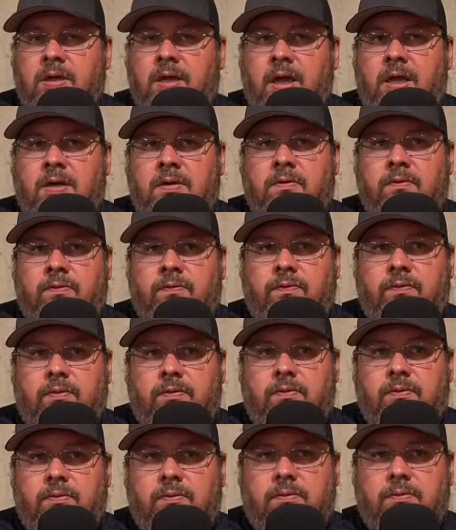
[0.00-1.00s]
kind of
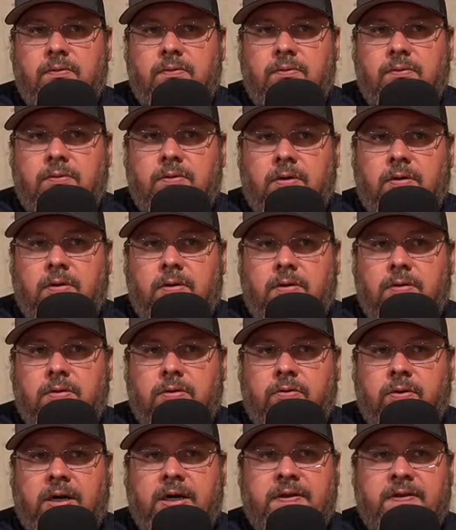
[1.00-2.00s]

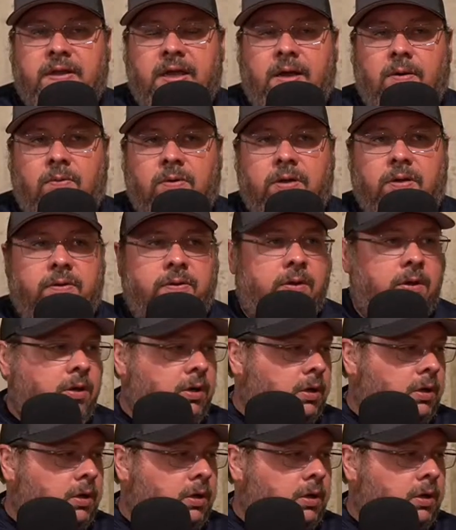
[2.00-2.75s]
credit that with,